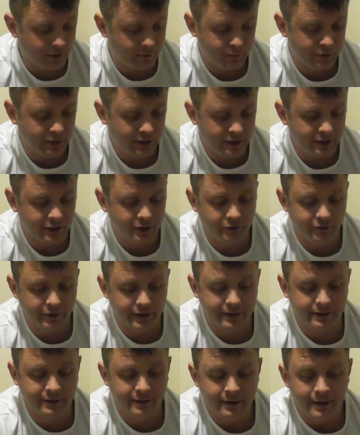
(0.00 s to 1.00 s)
completely
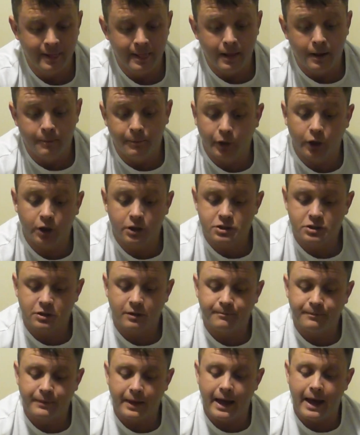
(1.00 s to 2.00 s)
agreed. But
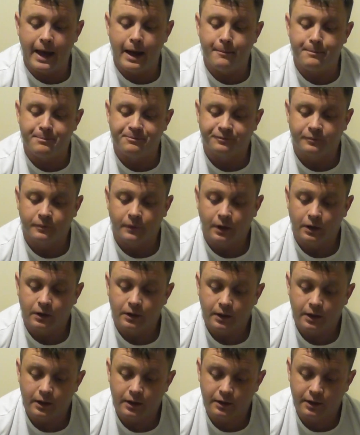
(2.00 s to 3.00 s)

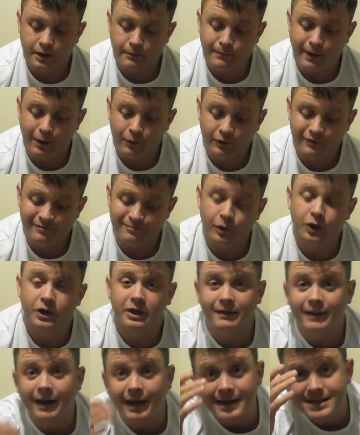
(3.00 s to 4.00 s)
the amount of
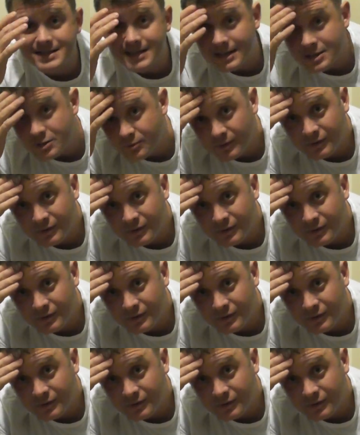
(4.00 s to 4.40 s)
money that he's had to